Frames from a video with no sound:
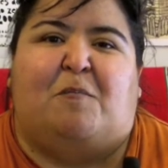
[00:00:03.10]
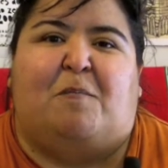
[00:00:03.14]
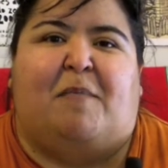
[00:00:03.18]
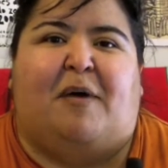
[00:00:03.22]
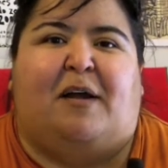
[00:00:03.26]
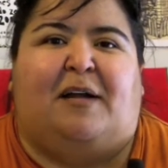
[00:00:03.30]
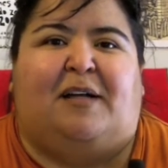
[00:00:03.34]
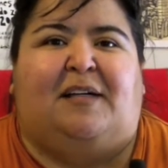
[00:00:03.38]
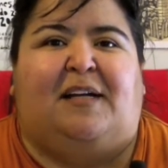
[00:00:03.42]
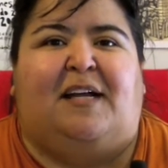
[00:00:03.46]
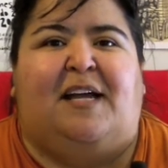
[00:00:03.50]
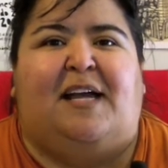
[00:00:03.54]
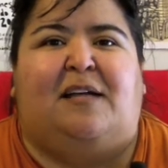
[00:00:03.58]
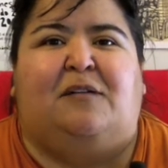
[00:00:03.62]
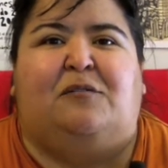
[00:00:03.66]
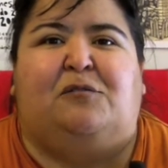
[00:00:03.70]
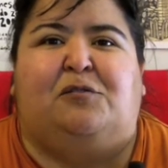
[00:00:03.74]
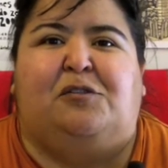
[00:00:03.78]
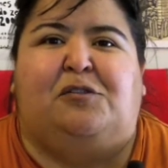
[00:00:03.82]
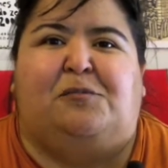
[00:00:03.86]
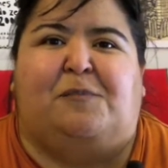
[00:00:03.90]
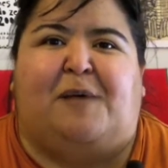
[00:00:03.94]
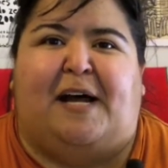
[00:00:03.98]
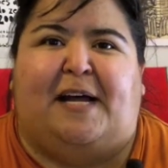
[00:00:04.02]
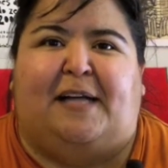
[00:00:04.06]
Monica Ann
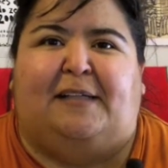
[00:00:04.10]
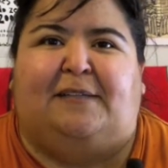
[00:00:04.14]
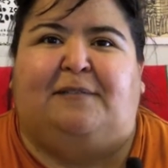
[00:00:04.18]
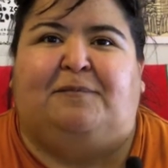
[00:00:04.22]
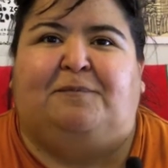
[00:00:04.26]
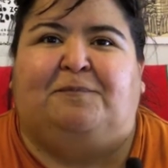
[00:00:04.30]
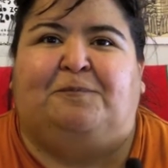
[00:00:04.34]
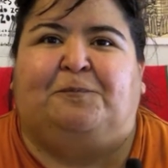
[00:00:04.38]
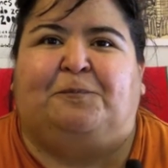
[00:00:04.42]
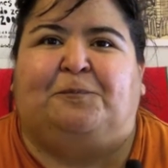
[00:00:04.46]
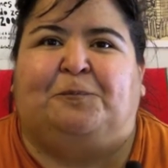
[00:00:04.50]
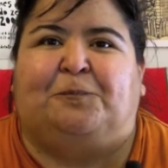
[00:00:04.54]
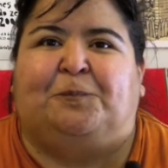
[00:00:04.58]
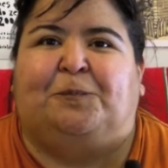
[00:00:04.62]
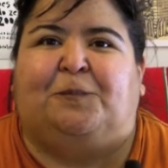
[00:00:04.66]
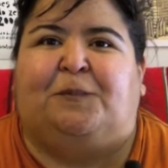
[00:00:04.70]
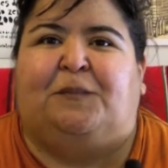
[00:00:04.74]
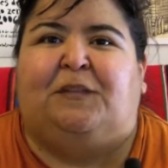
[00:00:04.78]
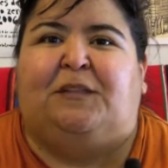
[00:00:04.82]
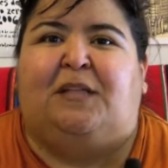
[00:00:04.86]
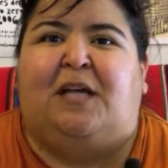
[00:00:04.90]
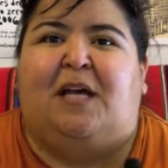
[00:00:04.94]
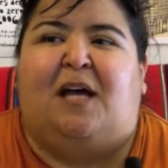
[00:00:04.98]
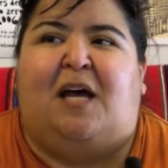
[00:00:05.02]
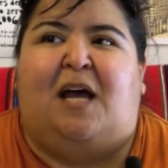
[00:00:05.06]
Guzman,
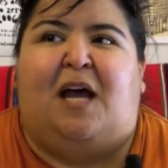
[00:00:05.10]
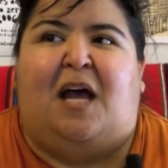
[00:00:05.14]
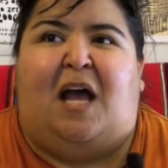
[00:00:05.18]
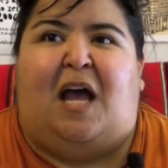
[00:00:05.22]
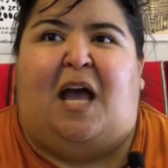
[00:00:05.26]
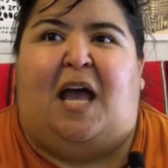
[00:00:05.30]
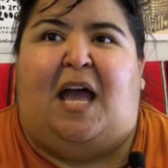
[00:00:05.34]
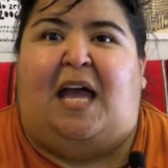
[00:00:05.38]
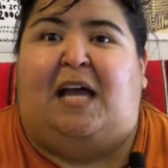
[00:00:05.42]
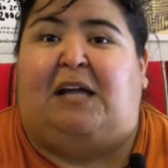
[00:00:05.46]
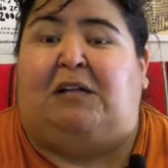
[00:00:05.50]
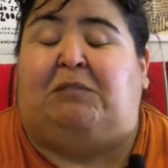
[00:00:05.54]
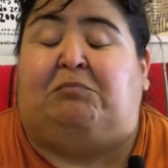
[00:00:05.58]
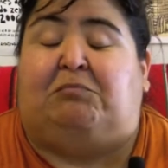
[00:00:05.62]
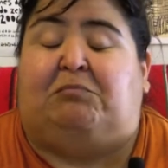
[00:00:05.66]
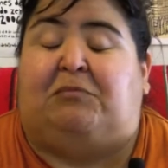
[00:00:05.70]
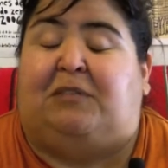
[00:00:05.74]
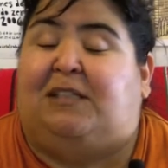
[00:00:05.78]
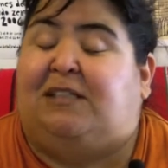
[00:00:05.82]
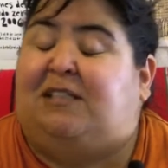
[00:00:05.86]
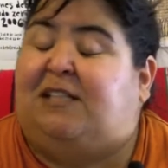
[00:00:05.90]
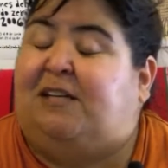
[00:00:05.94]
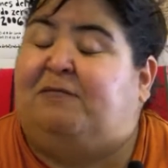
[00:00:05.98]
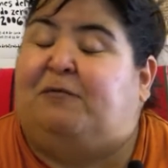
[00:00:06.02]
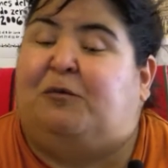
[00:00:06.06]
and
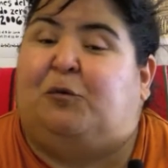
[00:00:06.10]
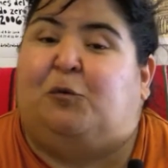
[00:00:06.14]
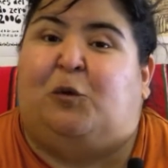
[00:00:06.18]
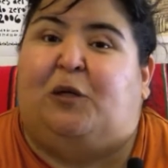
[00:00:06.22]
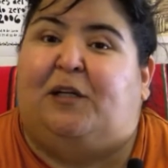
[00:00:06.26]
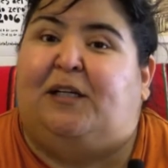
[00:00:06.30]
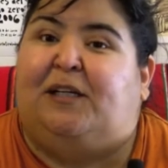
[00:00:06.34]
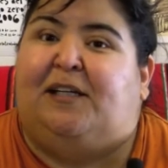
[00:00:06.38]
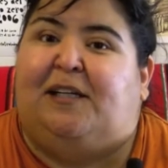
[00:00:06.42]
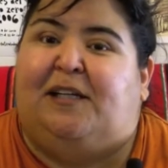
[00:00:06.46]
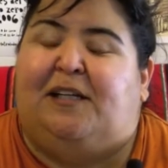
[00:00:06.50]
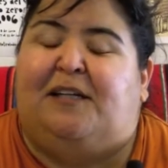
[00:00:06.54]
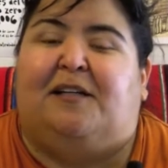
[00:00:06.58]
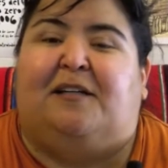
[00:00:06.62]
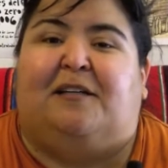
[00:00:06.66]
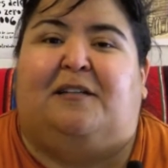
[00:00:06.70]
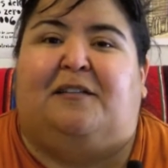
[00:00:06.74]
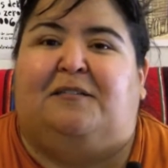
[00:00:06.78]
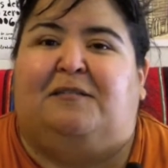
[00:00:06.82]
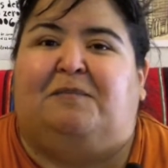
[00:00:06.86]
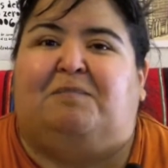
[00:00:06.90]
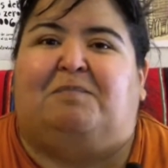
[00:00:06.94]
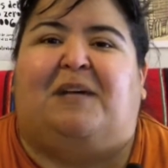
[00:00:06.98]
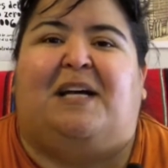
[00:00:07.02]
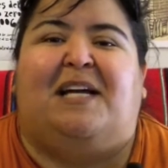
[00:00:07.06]
except for 1
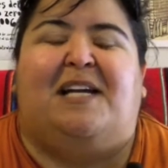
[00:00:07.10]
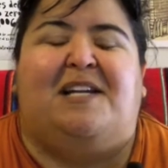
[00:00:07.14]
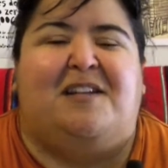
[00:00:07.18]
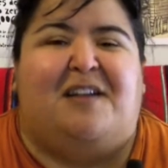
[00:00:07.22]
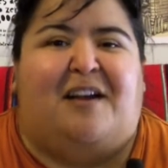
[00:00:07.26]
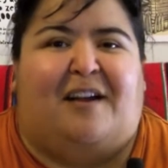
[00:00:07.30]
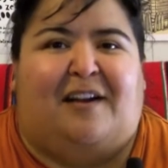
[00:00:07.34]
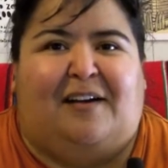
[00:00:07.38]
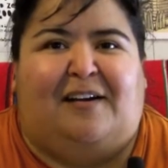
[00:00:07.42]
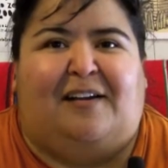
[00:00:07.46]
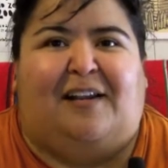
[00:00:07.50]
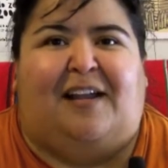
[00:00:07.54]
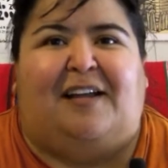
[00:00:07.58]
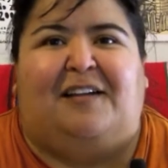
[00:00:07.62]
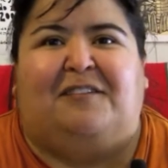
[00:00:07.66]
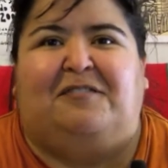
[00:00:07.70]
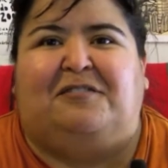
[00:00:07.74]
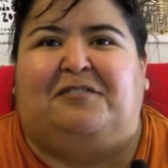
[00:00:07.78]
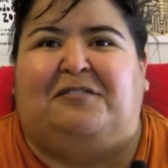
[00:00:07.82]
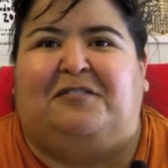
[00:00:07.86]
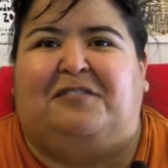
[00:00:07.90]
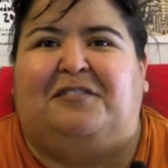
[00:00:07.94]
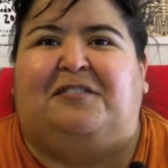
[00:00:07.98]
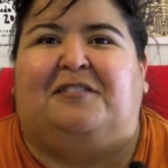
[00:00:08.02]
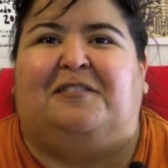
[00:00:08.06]
year, my entire
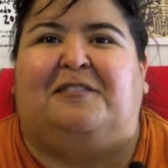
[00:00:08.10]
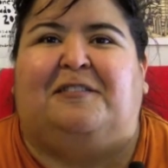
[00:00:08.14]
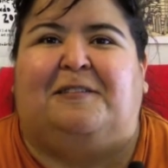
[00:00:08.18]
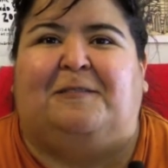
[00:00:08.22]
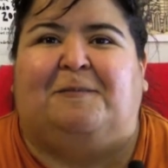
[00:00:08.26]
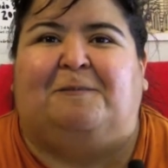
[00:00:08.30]
life.